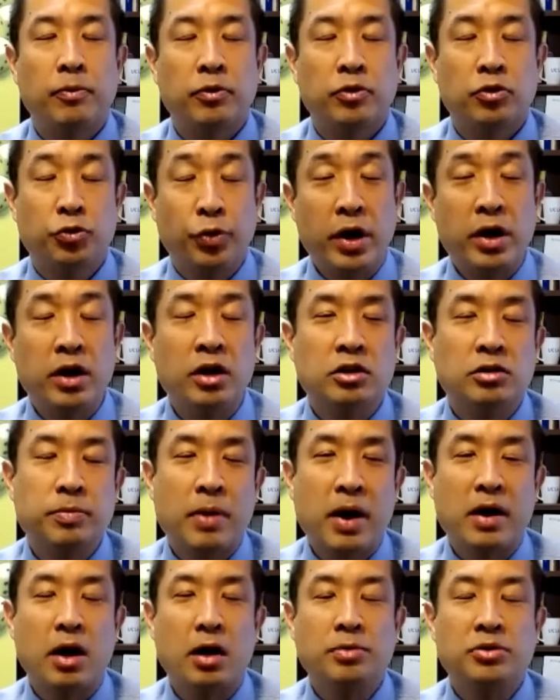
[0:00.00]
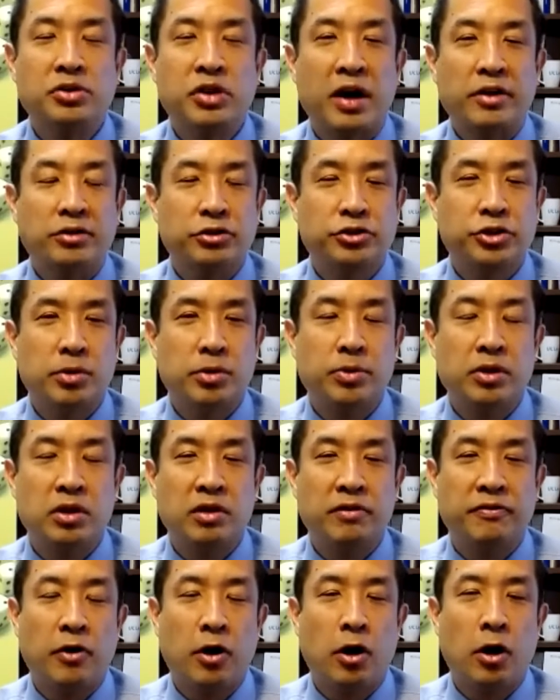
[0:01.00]
Greetings. My name is Dr. Timothy
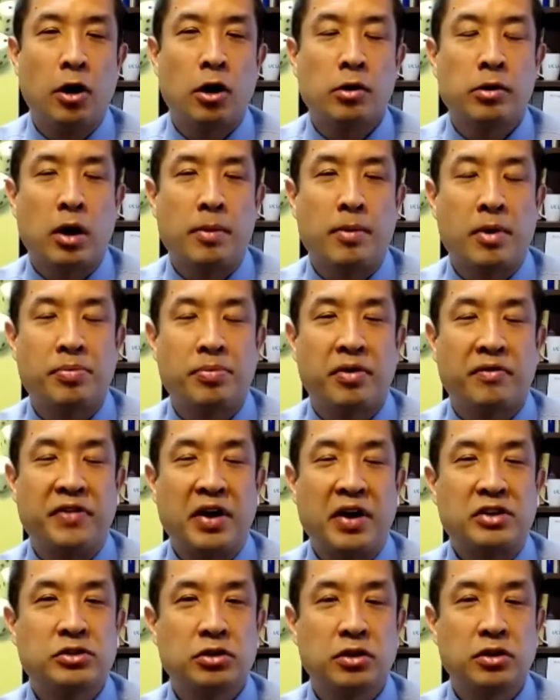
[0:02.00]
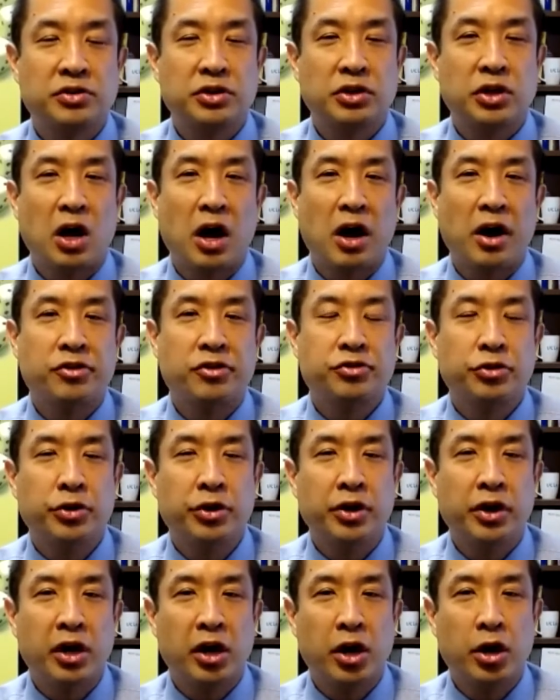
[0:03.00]
Fong. I'm a professor of
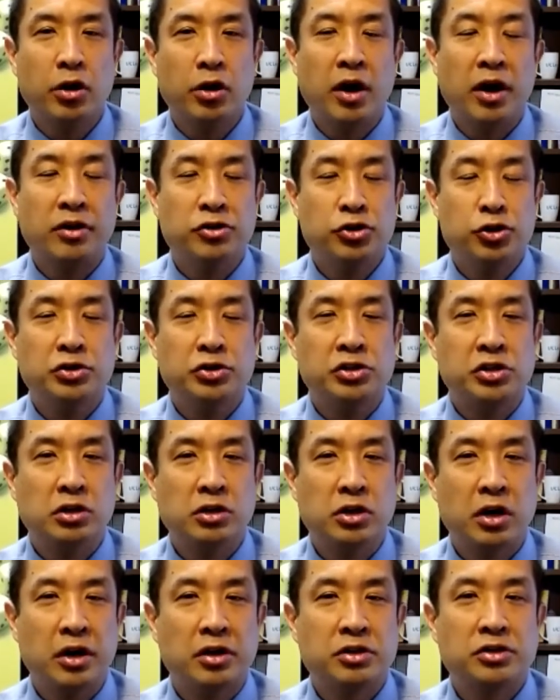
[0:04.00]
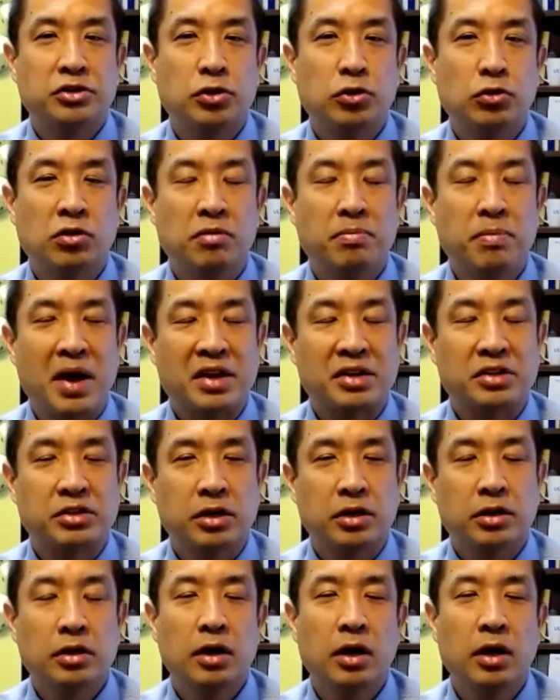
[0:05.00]
psychiatry here at UCLA School of
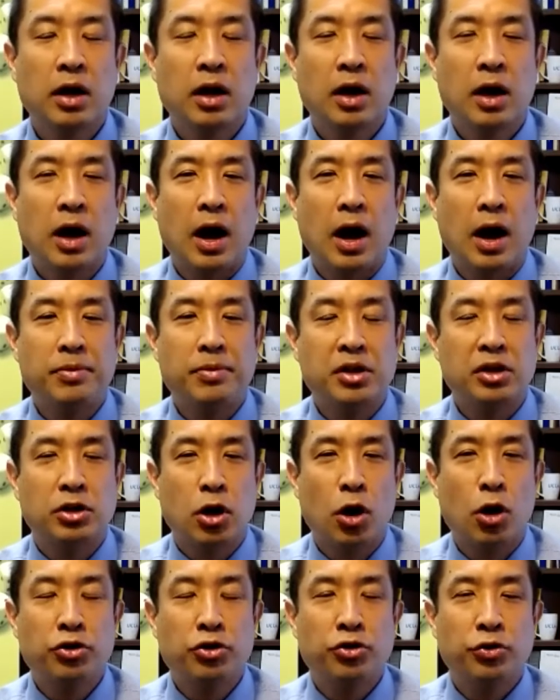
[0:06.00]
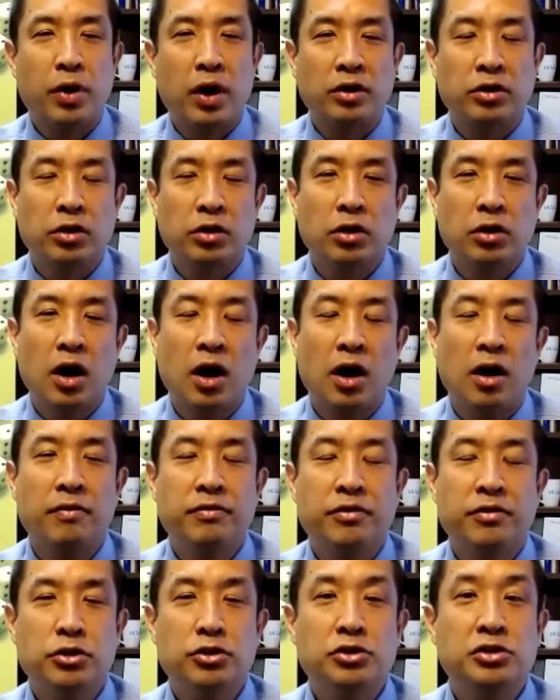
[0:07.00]
Medicine. I'm the co-director of
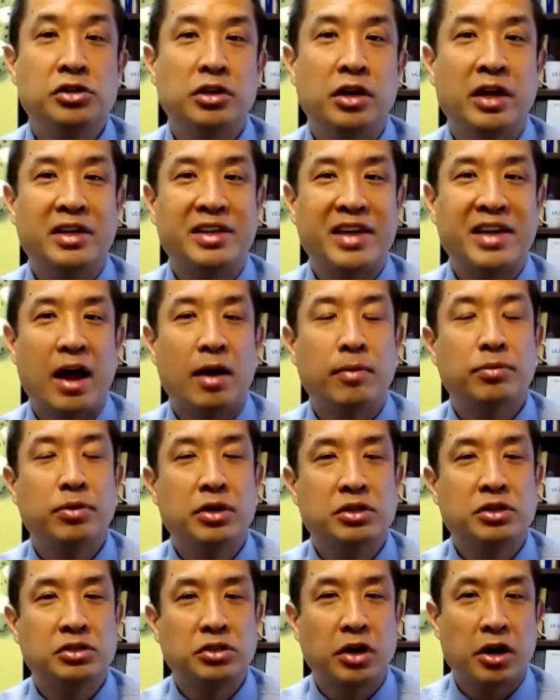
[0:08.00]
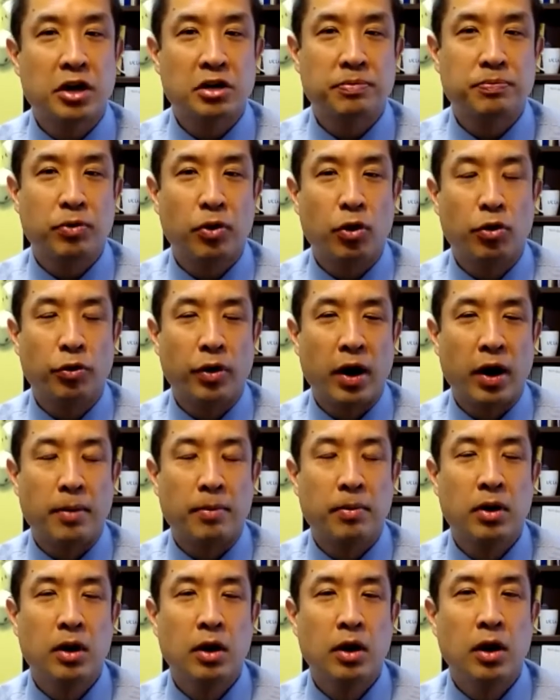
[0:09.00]
the UCLA Gambling Studies
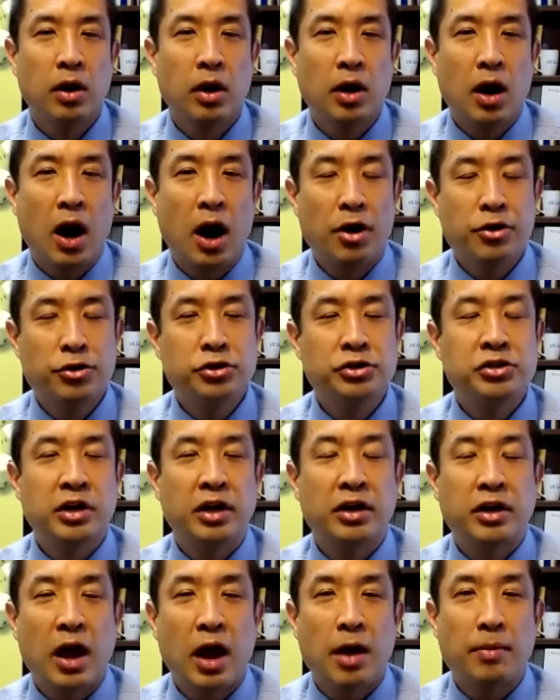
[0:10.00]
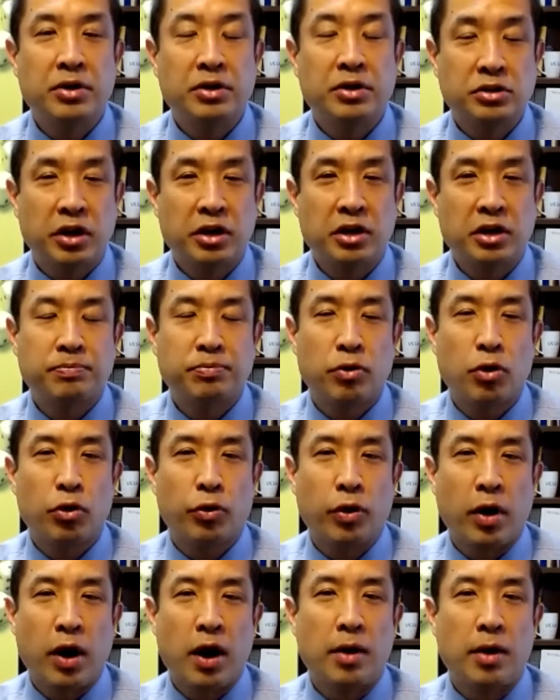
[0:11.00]
Program. Our UCLA Gambling Studies
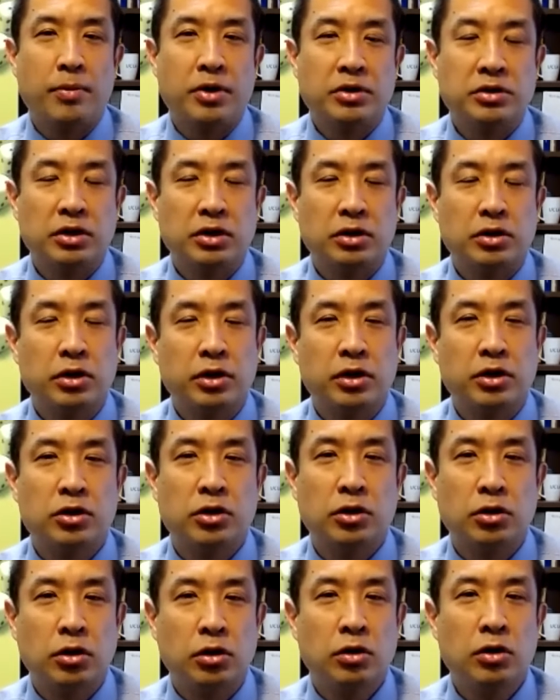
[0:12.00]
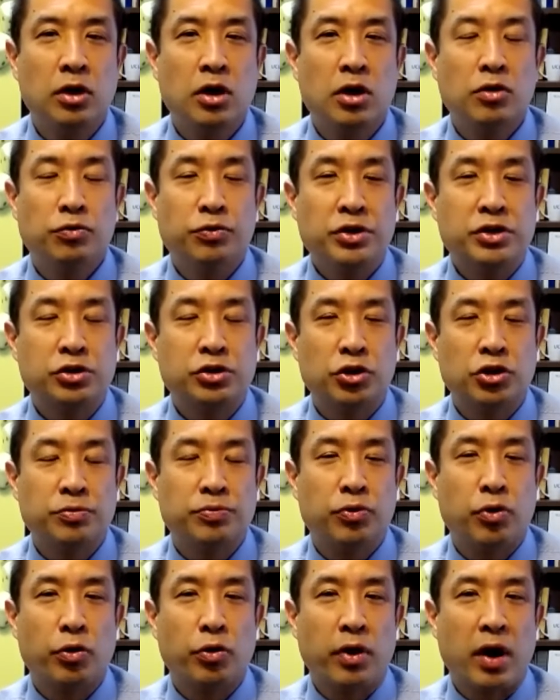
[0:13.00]
Program is a clinical research
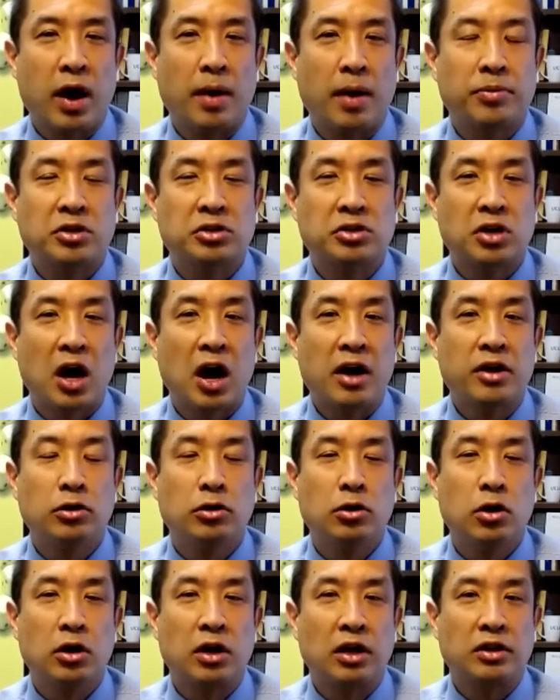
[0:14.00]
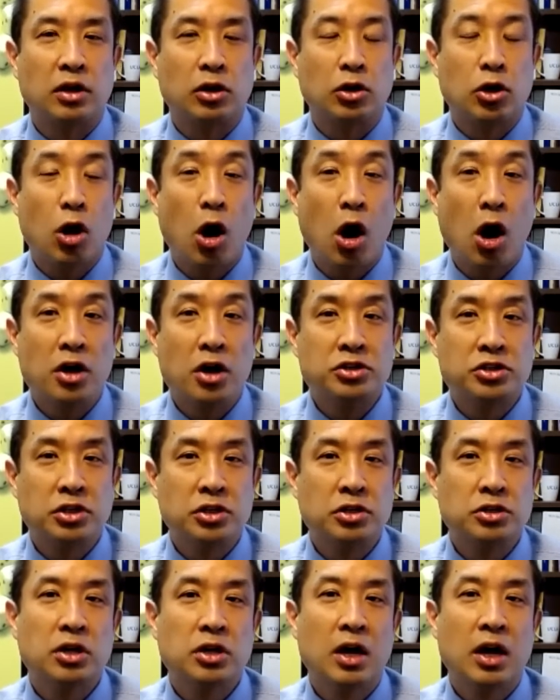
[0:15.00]
program designed to look at the
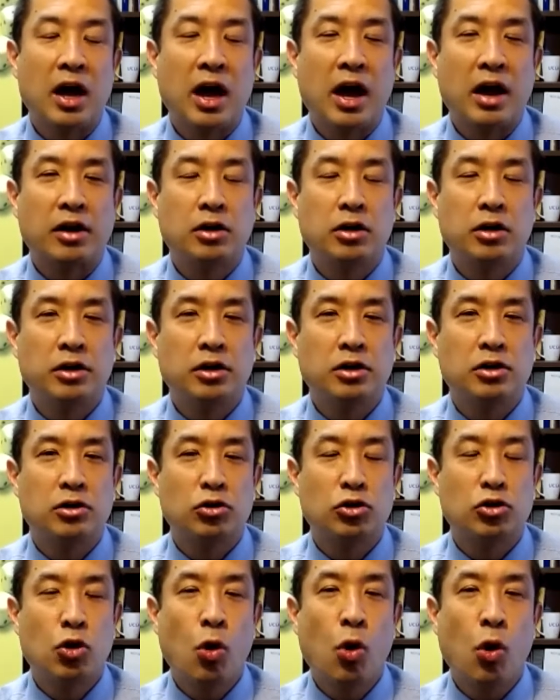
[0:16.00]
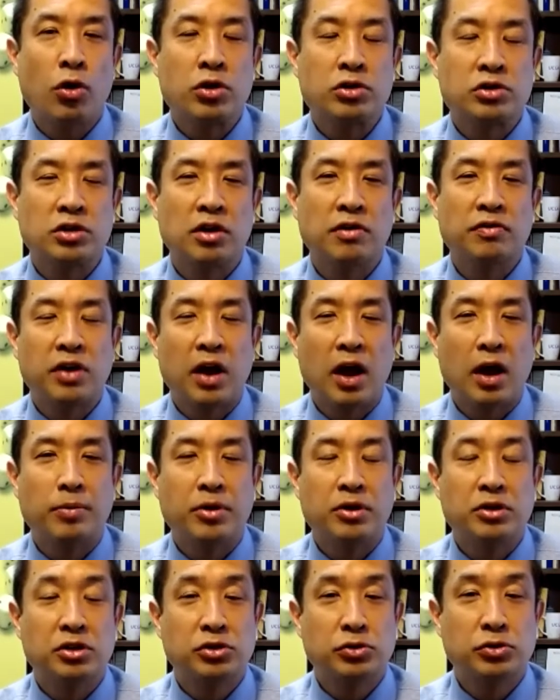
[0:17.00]
causes and clinical course of
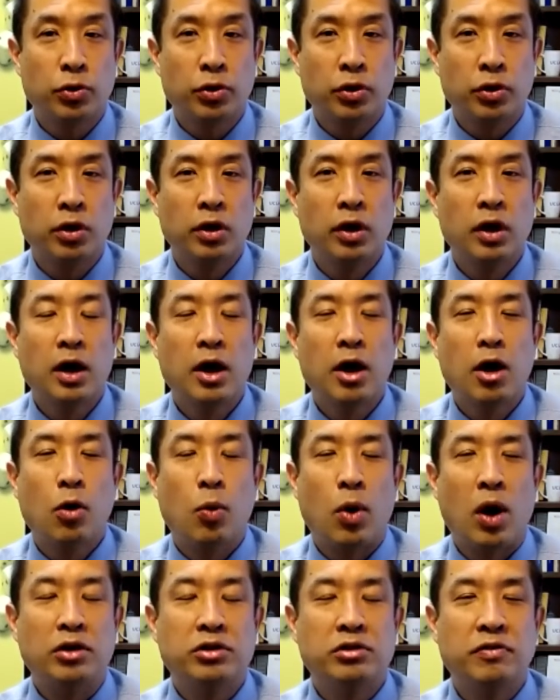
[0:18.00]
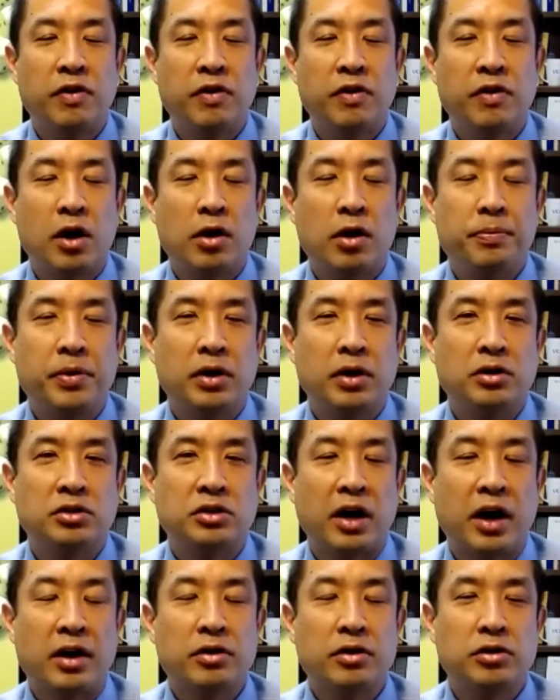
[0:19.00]
gambling disorder while developing
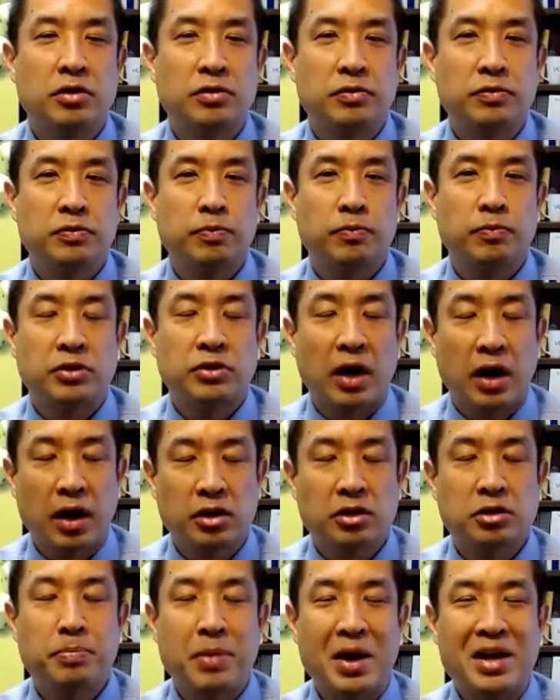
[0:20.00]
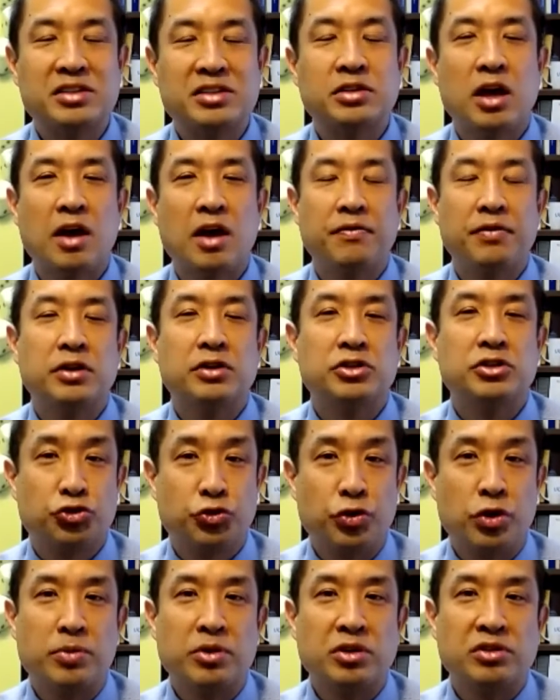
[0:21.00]
science-based evidence
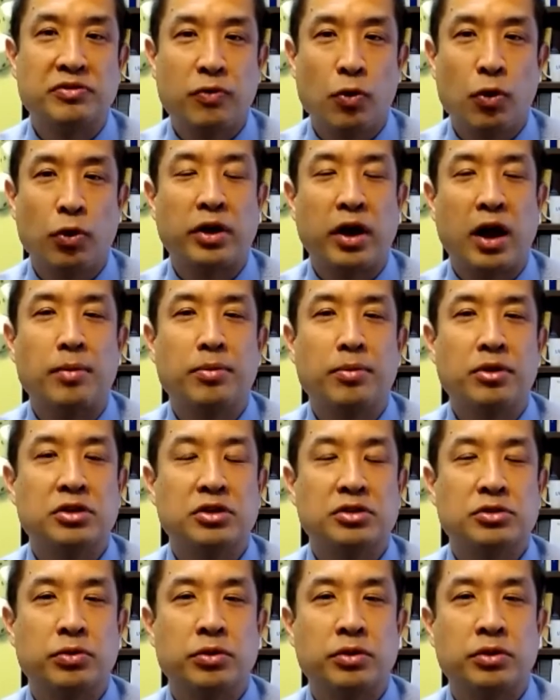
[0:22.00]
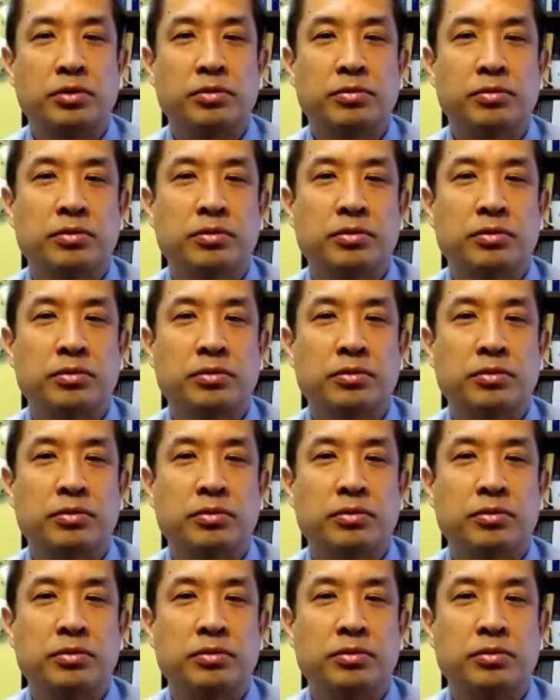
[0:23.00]
treatments for gambling disorder.